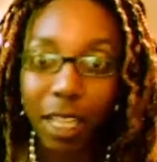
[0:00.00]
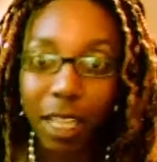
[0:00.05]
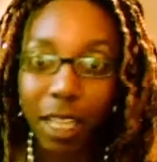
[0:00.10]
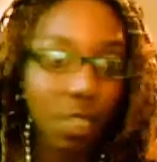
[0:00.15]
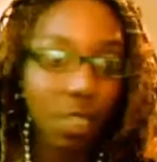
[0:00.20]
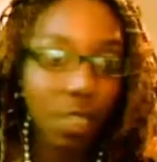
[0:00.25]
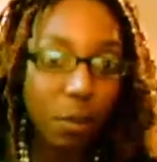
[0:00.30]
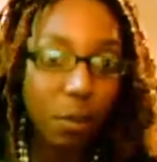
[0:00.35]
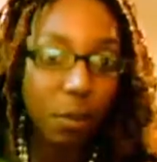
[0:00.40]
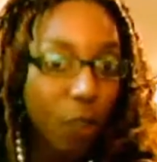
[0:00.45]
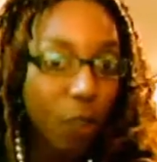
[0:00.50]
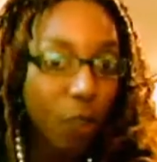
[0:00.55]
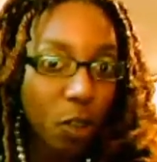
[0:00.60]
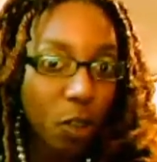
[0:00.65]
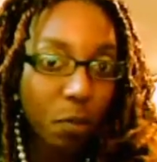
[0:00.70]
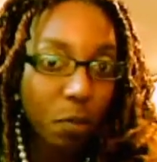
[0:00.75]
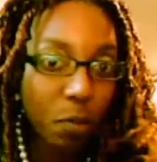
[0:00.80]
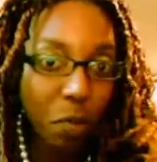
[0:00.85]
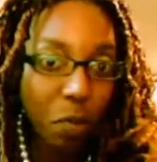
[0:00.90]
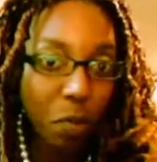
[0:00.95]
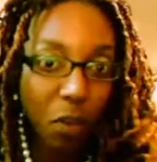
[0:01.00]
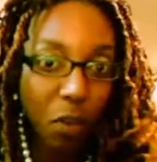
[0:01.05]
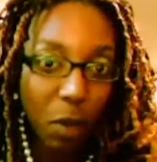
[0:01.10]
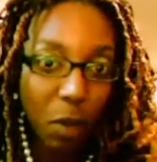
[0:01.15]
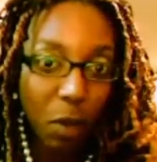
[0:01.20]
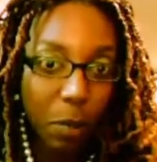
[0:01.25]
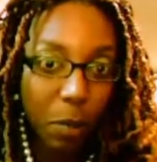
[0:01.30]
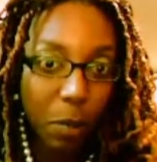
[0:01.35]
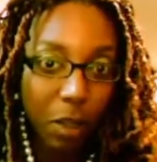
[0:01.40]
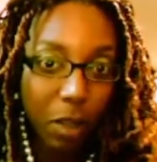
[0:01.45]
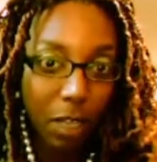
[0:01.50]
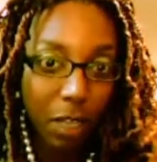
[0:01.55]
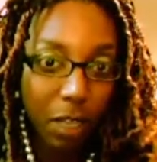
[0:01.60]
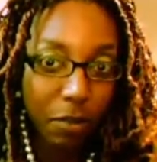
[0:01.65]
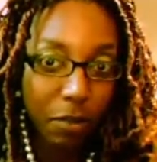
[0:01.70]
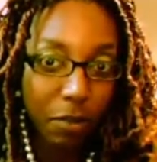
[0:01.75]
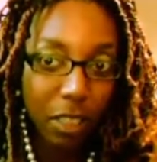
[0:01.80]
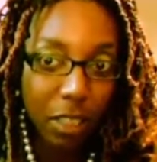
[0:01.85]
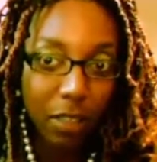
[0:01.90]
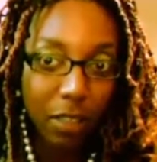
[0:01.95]
It's the first giveaway book that I've
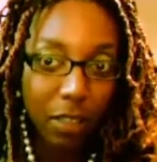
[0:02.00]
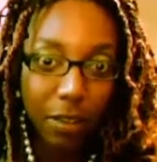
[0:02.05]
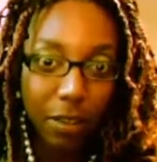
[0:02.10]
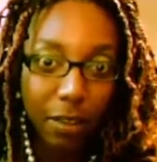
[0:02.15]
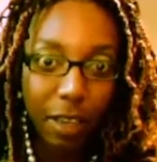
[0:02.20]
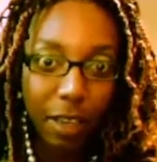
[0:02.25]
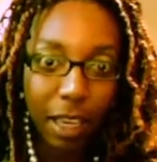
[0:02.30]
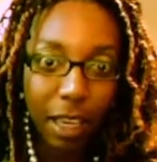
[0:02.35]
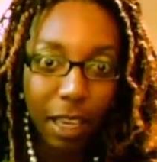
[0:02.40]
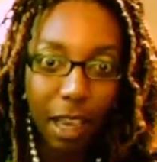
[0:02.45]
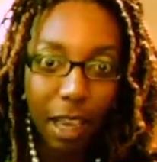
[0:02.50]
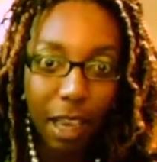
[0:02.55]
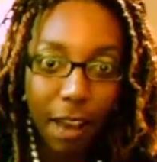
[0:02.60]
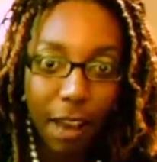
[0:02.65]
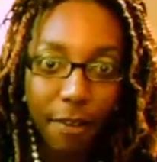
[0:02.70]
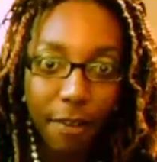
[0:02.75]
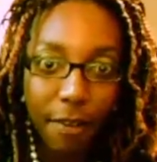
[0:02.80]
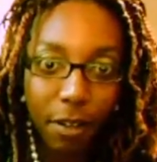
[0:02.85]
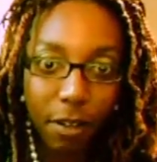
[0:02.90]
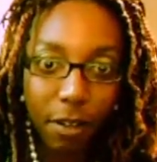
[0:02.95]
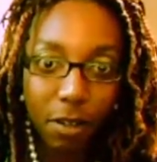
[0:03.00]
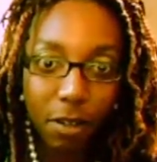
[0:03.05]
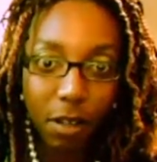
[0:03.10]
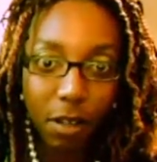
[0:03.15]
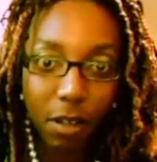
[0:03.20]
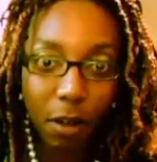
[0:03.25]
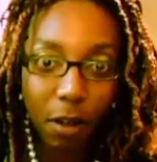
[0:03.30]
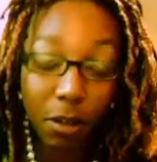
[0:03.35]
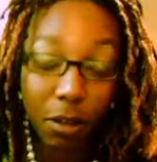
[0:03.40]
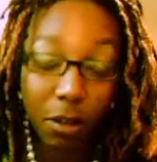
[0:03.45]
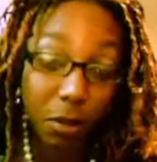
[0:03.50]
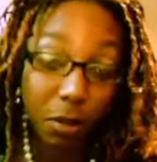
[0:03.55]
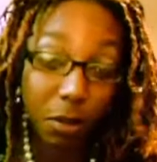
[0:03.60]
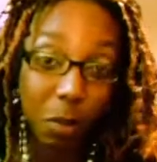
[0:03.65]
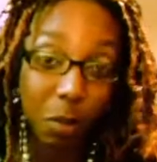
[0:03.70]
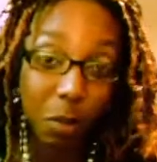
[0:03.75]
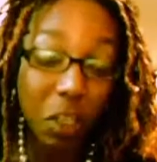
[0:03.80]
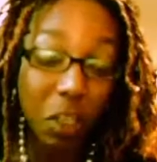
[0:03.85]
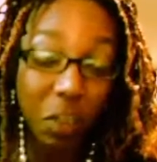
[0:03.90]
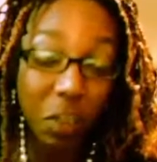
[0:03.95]
received, I think, ever, so, and
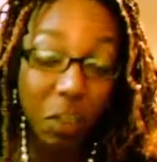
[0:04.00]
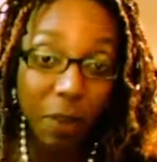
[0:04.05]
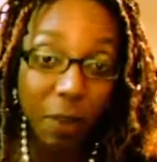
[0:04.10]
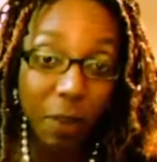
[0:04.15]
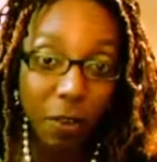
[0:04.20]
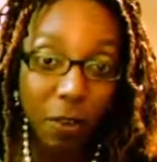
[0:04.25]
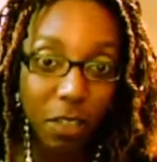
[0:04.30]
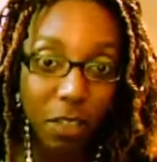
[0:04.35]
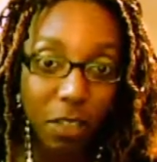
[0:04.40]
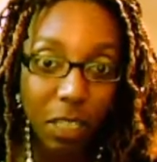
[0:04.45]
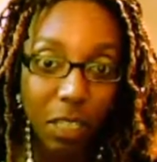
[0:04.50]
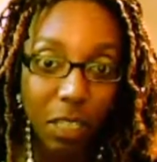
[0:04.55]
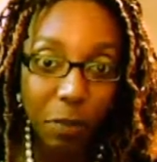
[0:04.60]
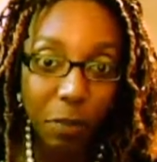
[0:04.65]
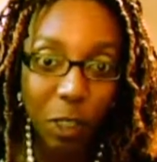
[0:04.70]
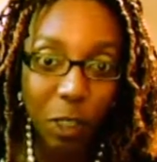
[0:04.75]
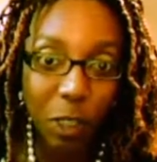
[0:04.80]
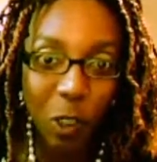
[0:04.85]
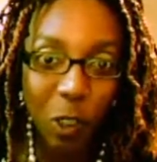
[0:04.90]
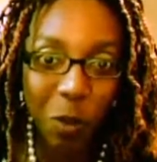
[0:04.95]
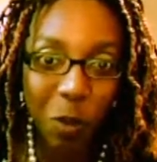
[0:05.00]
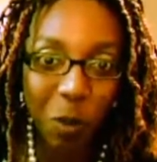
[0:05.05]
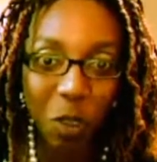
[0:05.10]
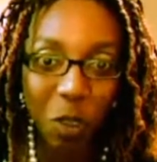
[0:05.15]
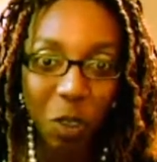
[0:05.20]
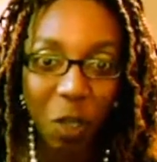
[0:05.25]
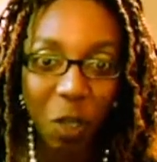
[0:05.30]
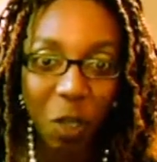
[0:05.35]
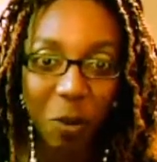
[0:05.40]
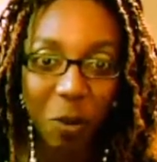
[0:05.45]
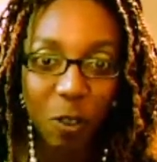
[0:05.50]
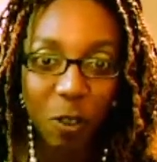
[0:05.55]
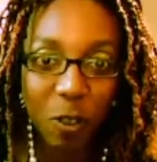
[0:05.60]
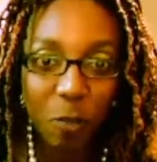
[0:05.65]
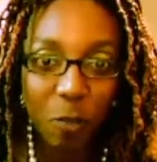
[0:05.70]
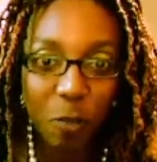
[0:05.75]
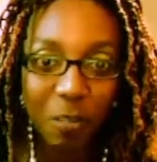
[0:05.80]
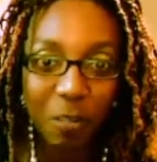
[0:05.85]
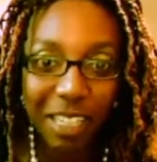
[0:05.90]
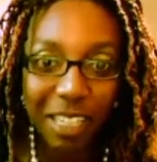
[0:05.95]
especially my first as a booktuber, so I'm
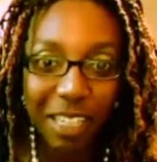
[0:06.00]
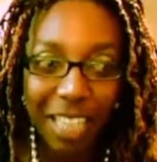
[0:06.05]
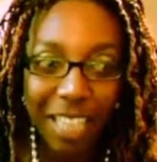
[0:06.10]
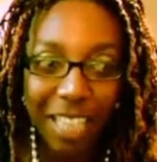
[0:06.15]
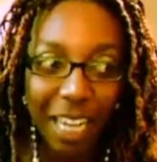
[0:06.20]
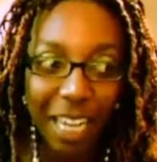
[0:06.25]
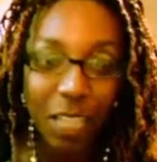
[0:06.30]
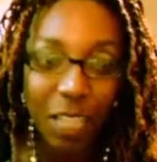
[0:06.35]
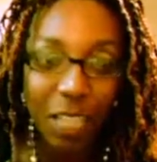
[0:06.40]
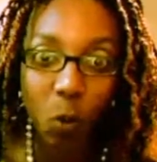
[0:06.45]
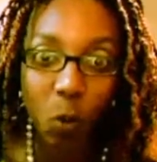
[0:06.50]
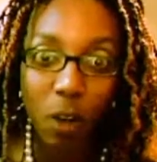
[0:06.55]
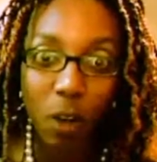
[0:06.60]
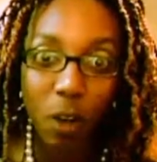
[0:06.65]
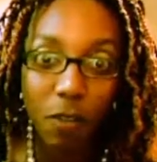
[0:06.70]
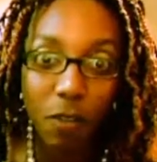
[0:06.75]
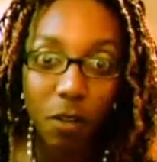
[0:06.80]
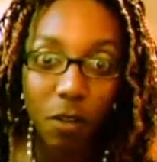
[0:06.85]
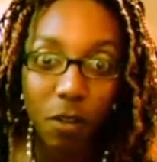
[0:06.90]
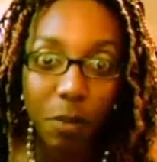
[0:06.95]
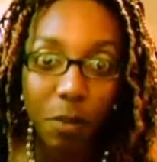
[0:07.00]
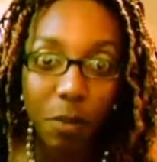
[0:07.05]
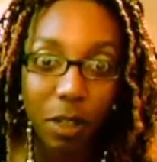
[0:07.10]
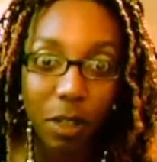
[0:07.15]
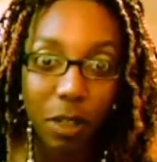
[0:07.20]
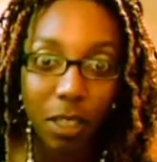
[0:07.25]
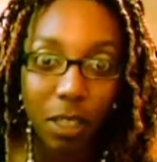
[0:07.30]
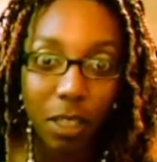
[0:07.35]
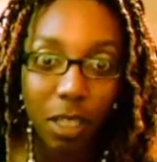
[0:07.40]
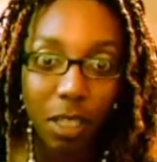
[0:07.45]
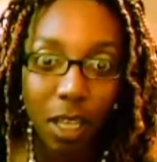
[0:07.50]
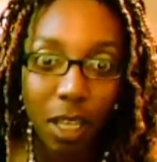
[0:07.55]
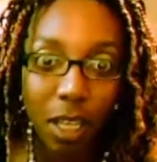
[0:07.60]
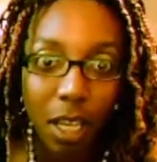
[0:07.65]
super excited. It's one of three books.